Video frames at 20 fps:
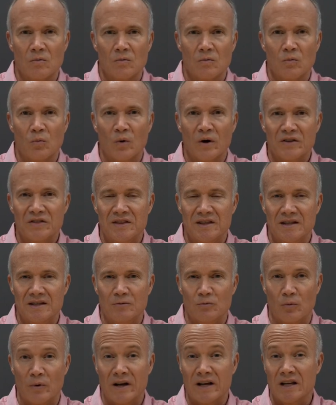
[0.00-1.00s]
what the
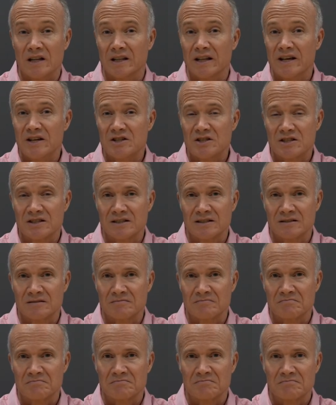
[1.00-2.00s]

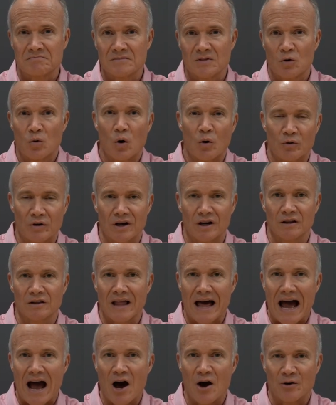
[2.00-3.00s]
regulation, quote,
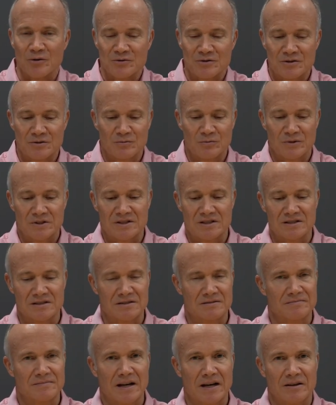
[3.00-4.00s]
allows, which
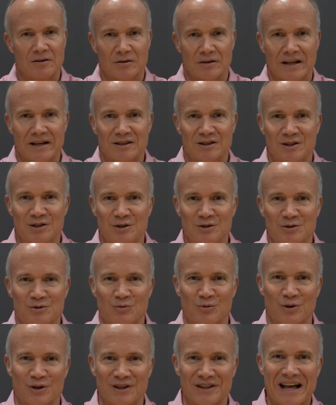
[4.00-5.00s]
is, I don't like to use the
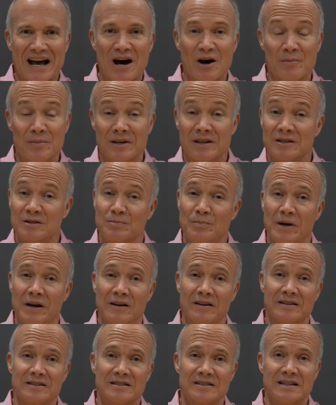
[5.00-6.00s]
word allow because
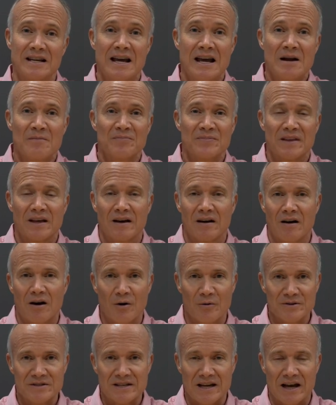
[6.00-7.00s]
parents
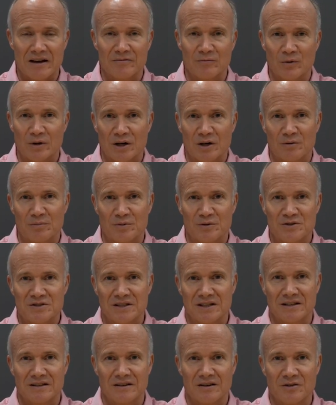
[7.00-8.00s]
always have
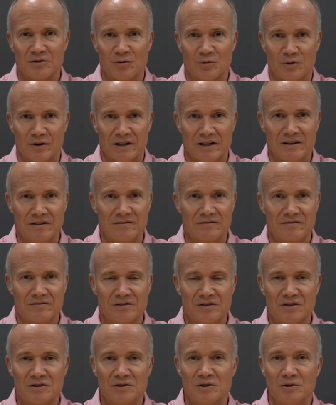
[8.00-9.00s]
100% authority
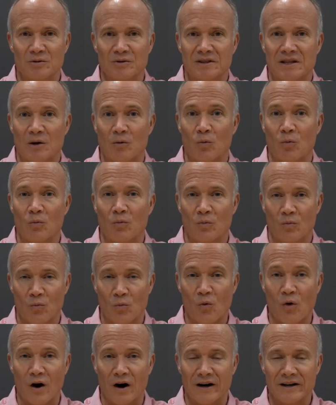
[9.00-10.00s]
to do what they
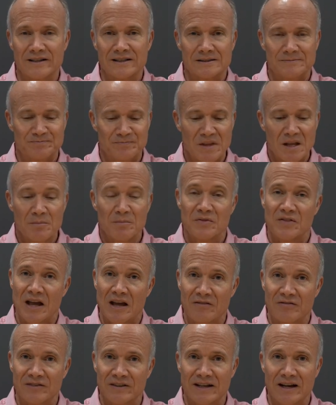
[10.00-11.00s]
want.
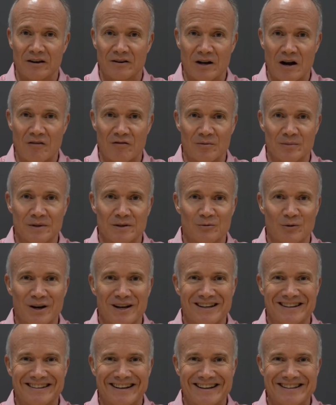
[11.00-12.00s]
Thankfully, our government
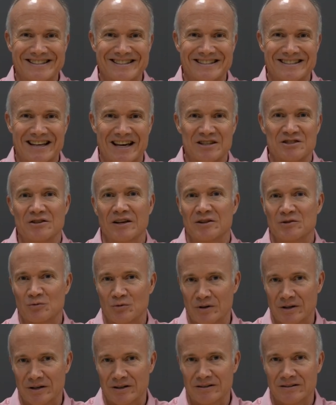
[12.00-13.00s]
recognizes that,
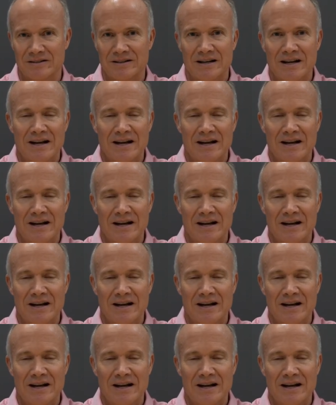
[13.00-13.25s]
so